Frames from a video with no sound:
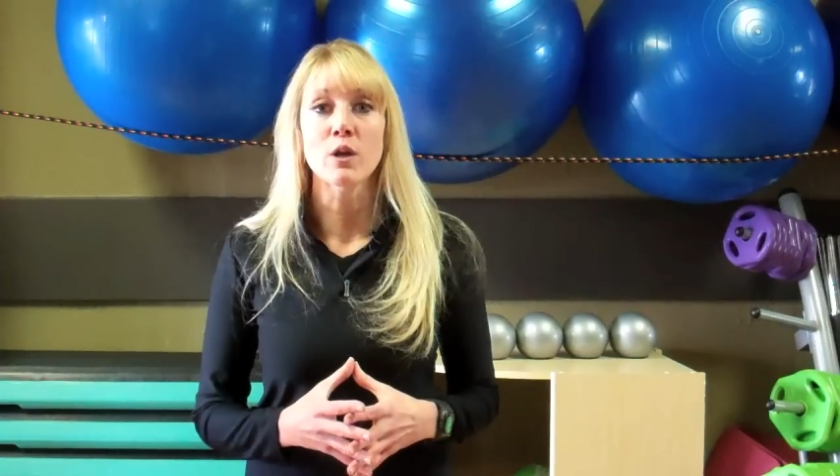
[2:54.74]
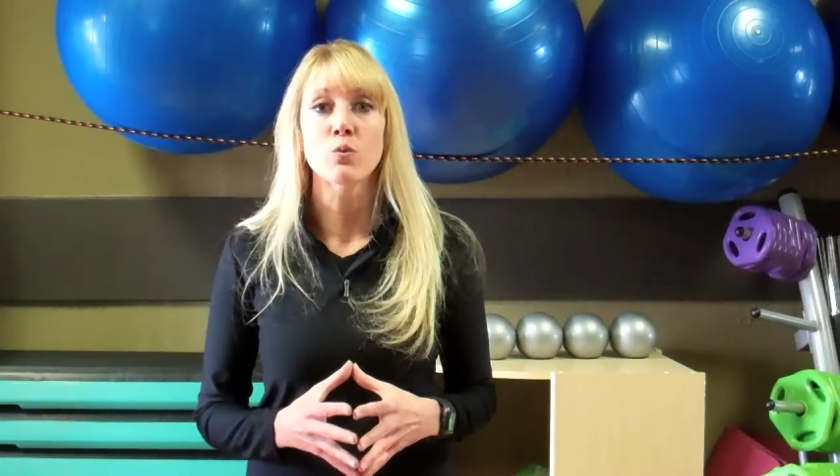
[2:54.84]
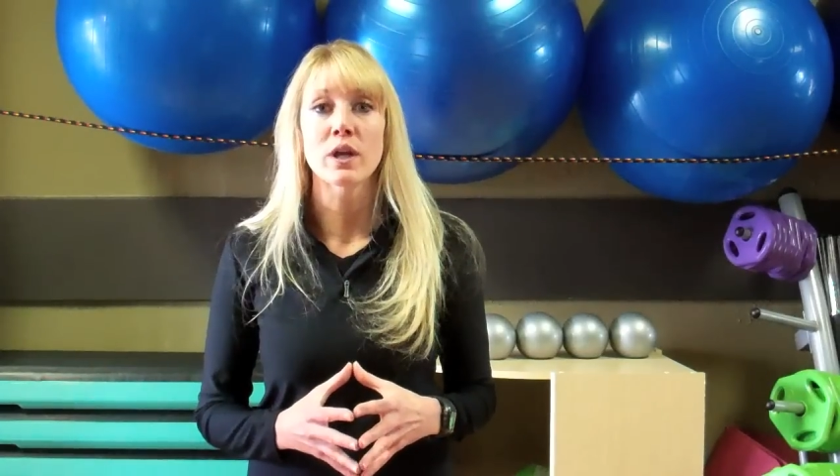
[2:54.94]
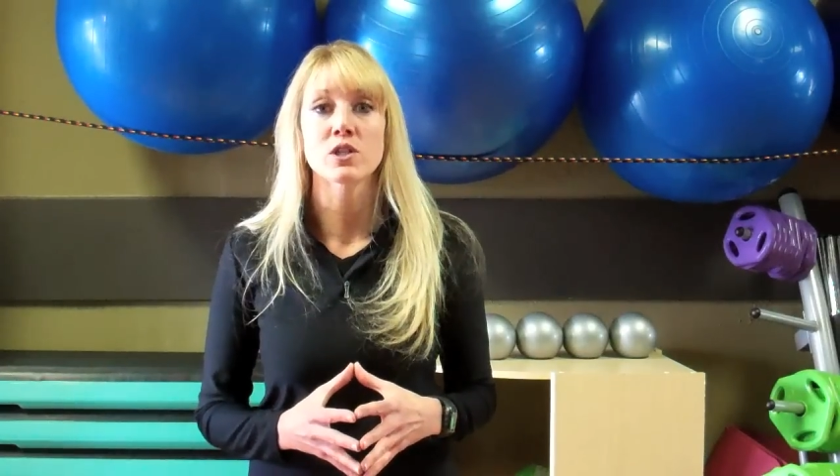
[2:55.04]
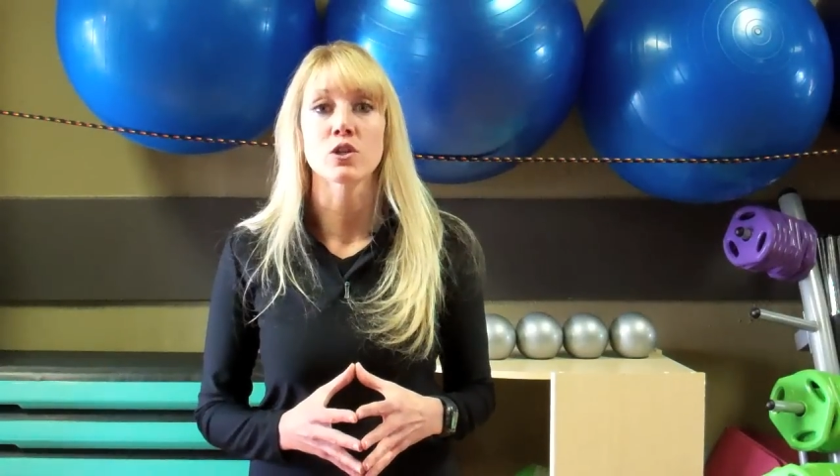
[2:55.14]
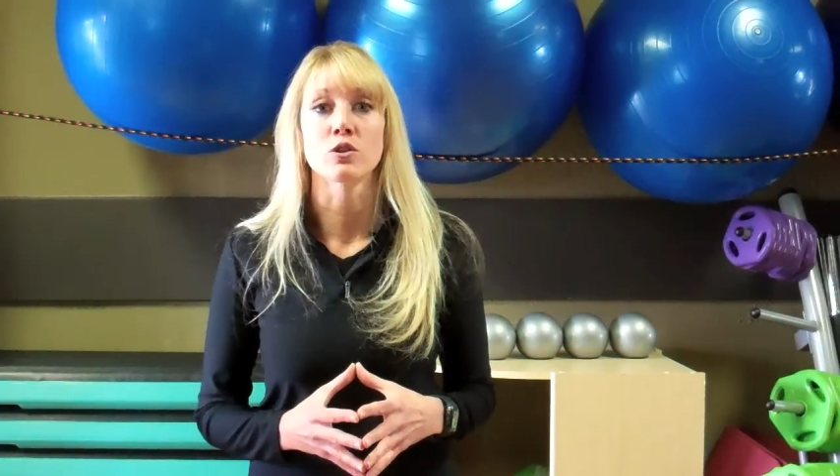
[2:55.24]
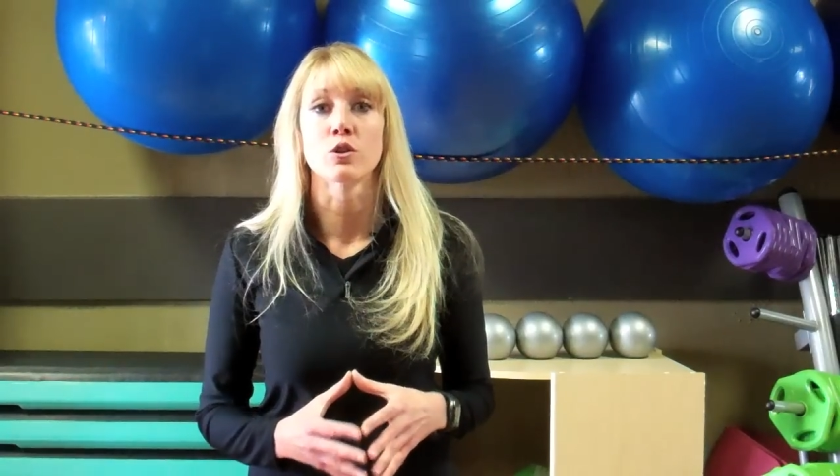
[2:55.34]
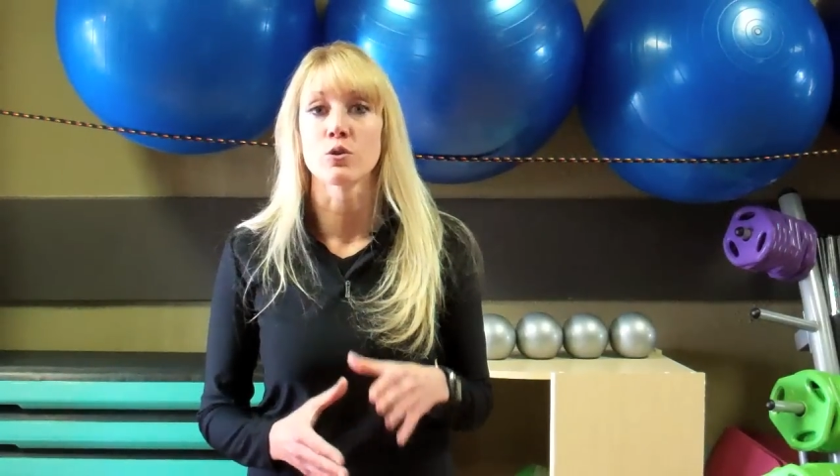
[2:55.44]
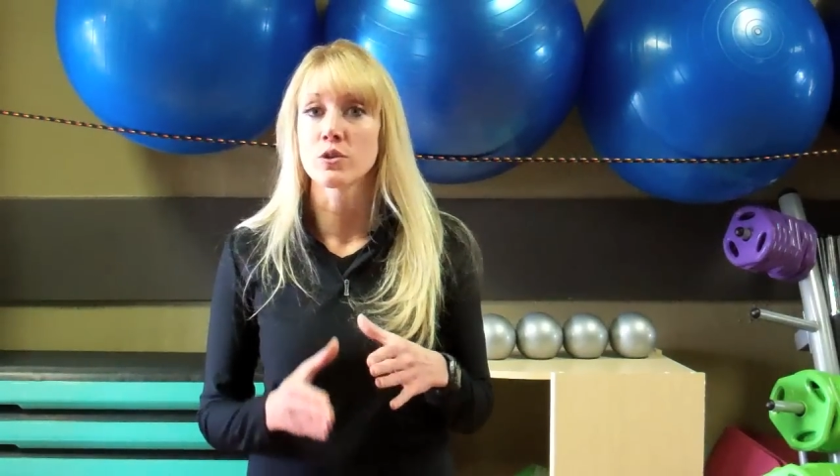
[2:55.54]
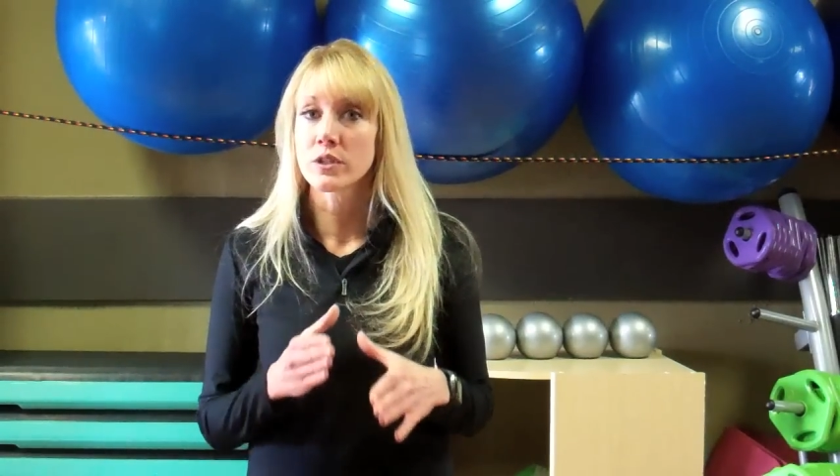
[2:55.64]
way to
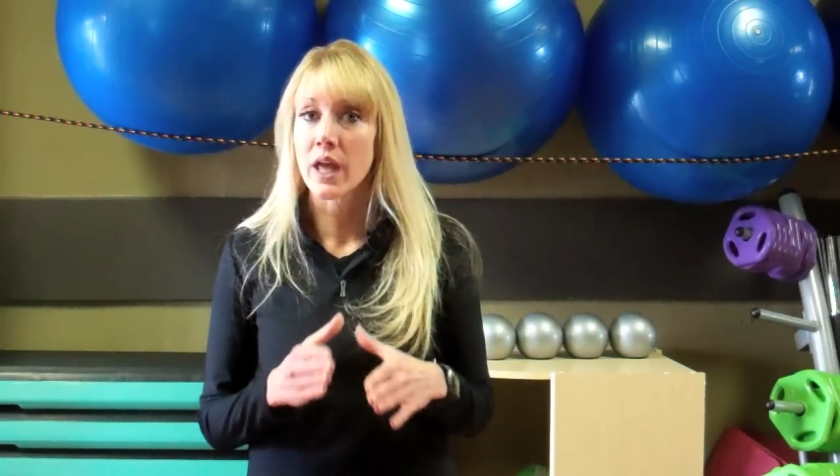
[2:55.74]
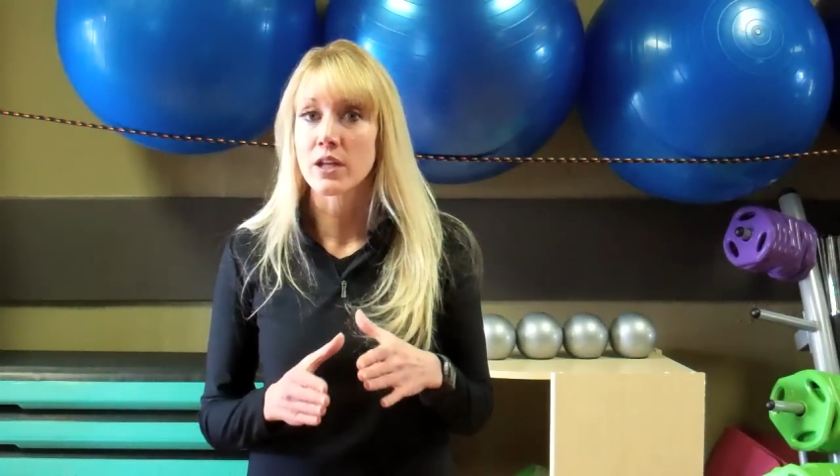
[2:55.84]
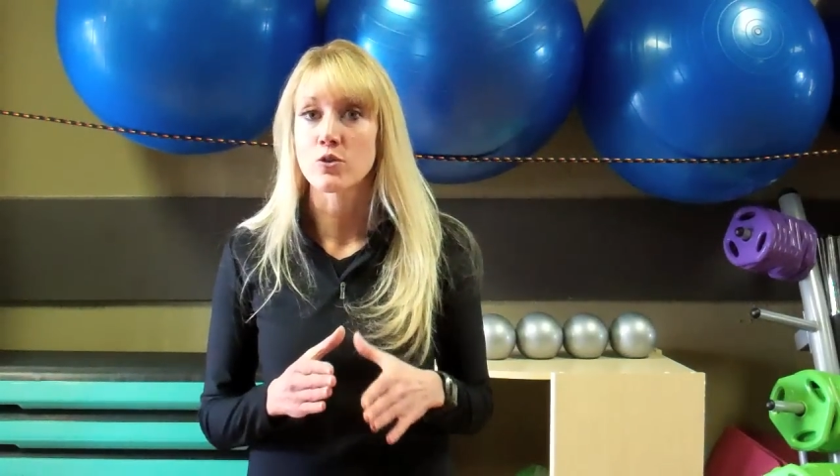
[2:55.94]
learn that